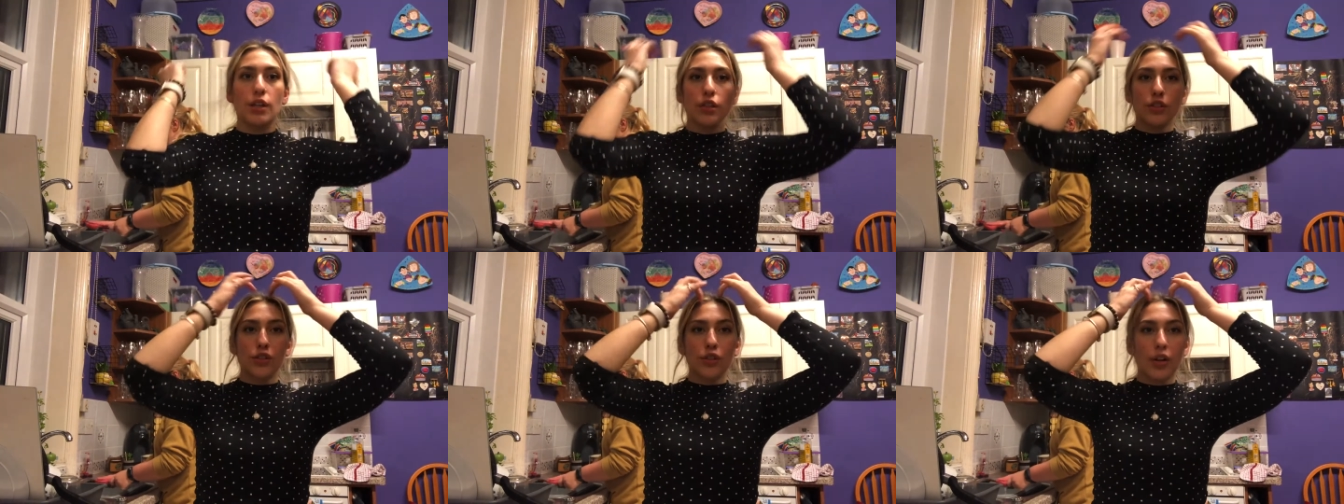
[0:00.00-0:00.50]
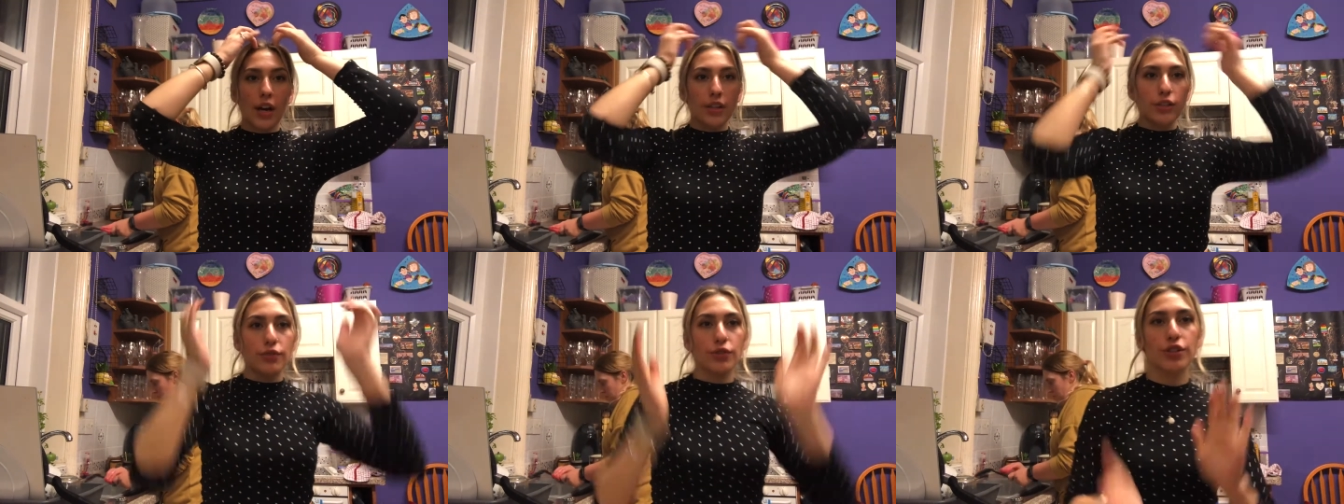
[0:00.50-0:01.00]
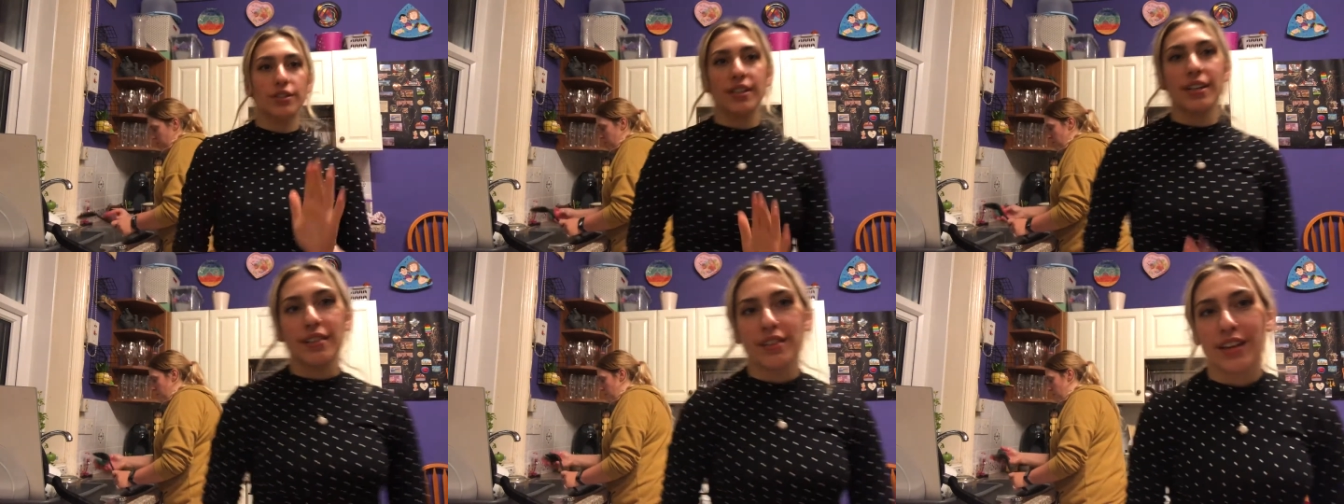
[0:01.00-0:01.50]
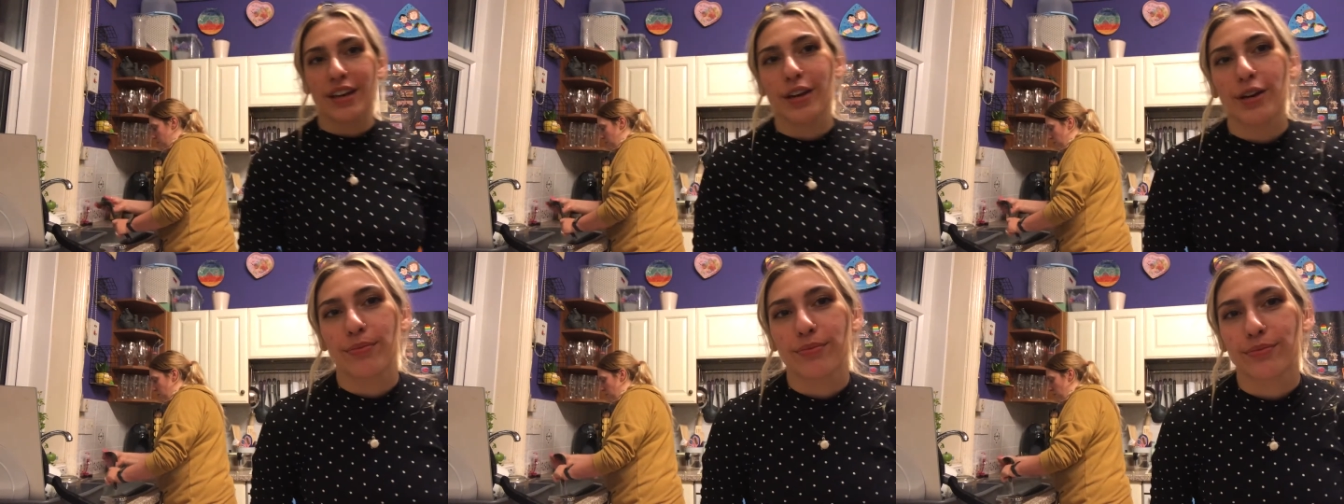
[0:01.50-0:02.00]
So as you've just seen,
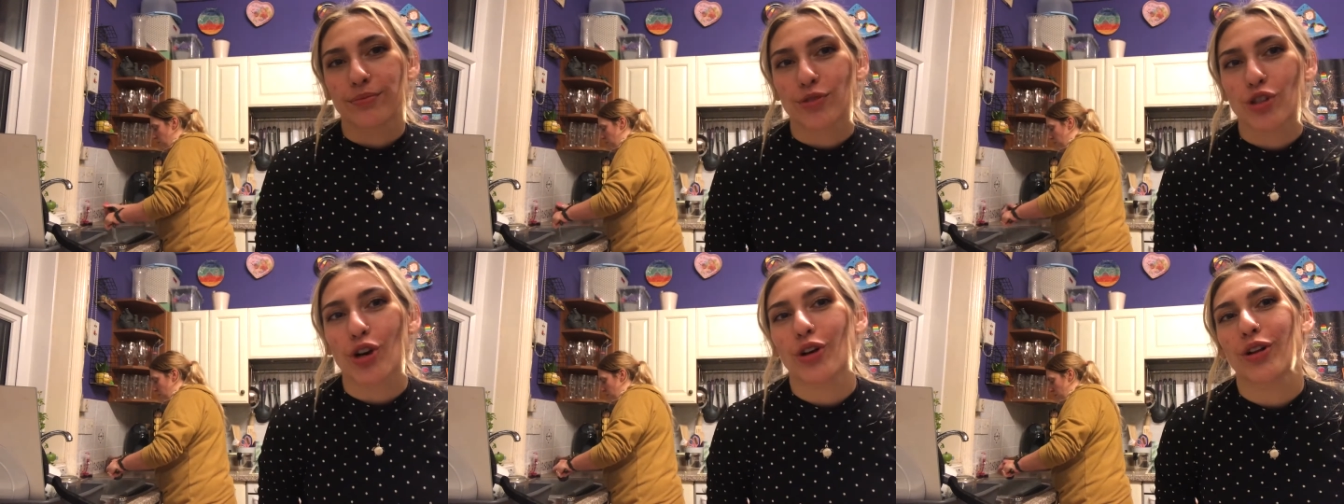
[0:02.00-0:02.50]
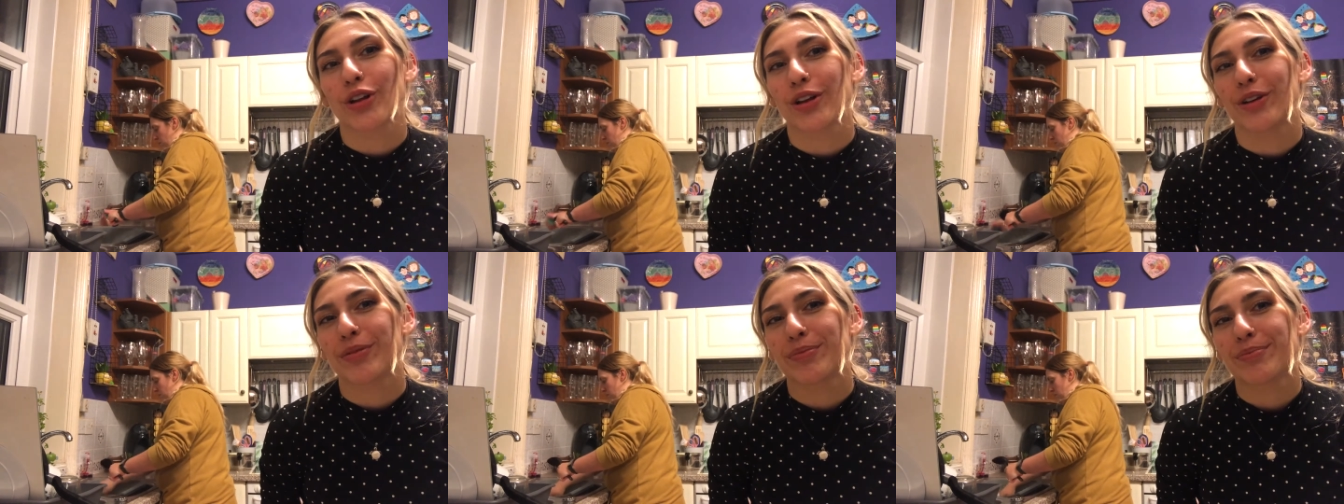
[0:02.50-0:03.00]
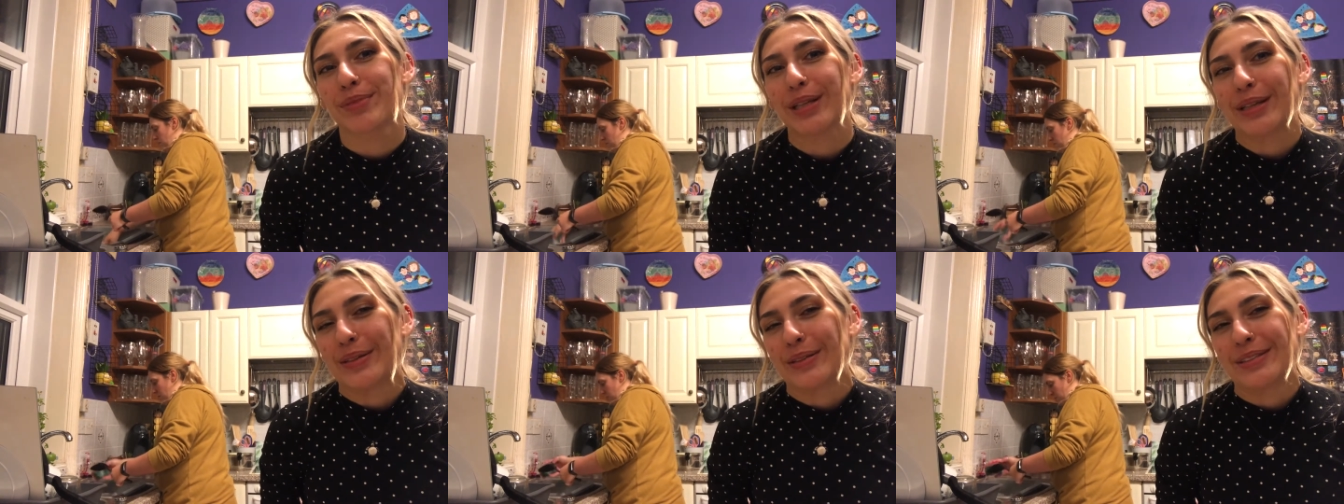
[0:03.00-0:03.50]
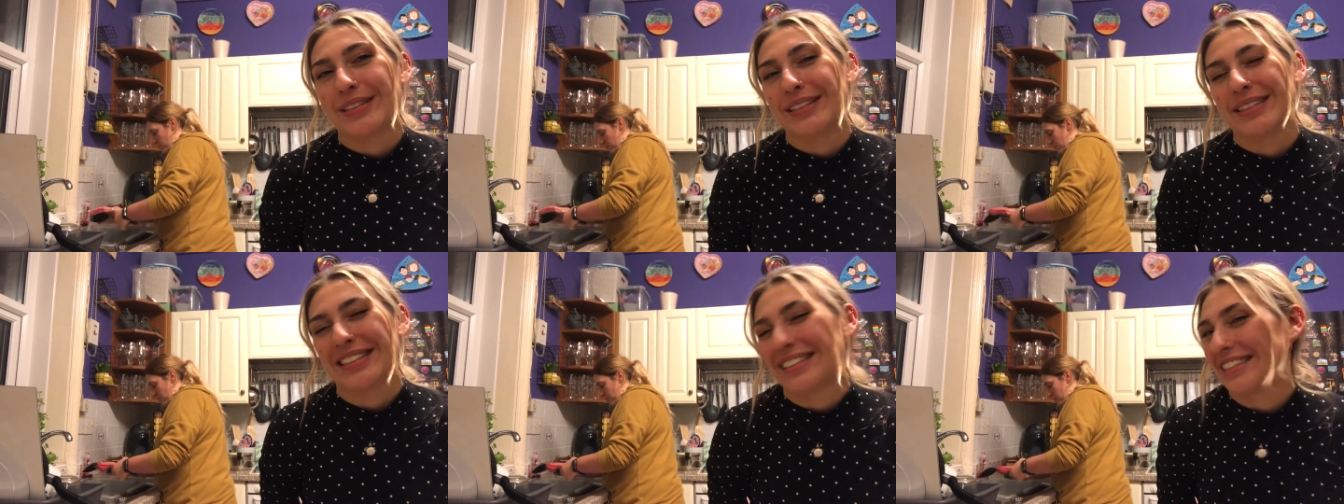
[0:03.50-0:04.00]
the chocolate balloon
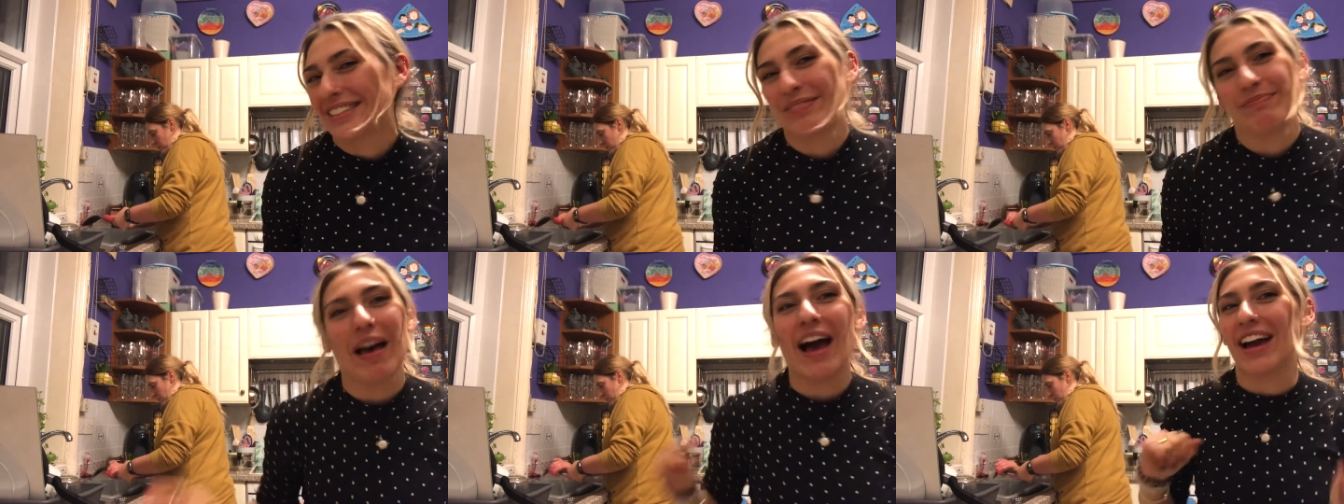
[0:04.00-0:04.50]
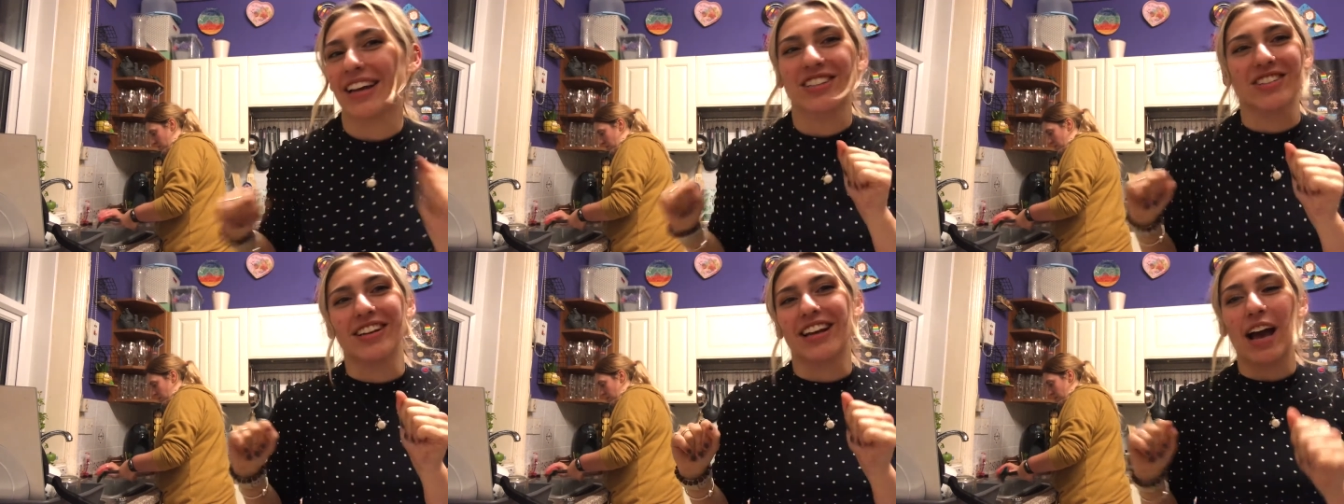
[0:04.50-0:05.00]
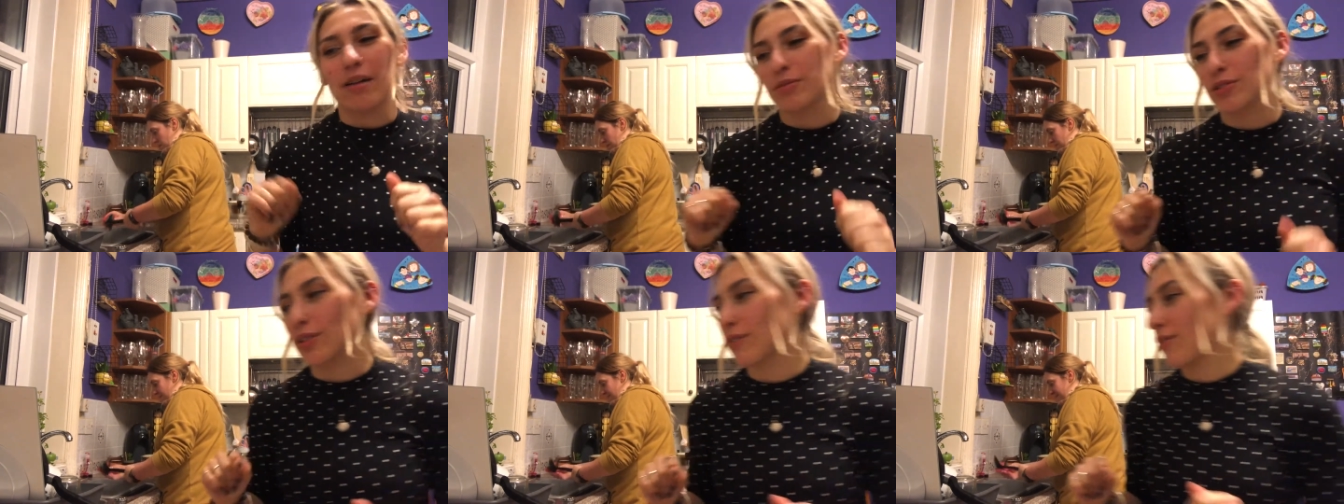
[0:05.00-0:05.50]
pie trick absolutely